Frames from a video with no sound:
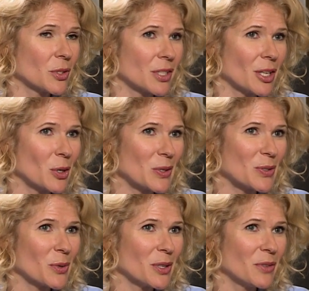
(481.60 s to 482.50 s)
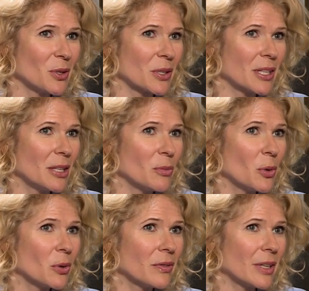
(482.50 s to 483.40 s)
which I know is one of your key
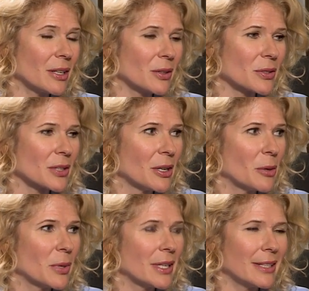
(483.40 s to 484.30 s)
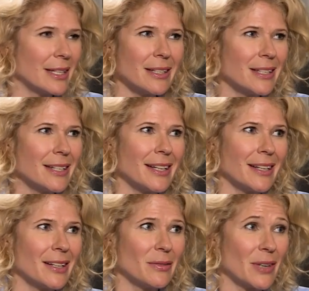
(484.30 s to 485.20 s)
motivators. But at the end of the
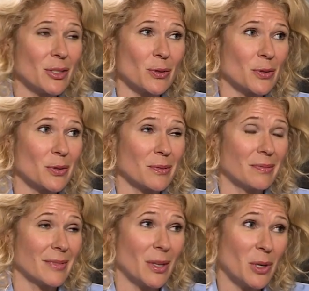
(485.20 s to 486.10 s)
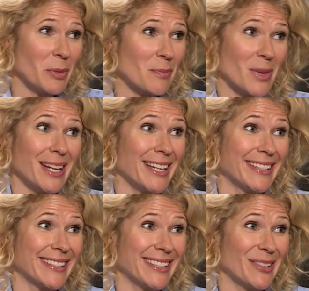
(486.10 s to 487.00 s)
day, investors, they want to make
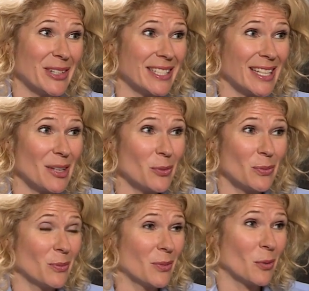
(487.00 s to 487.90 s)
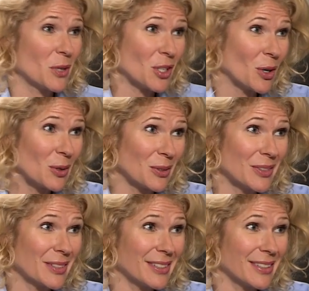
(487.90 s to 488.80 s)
money. They want to save a return
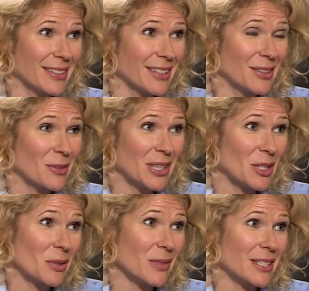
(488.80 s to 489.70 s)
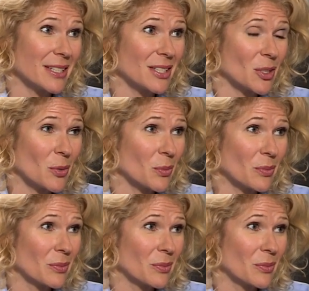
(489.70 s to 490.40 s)
on what they're investing. So.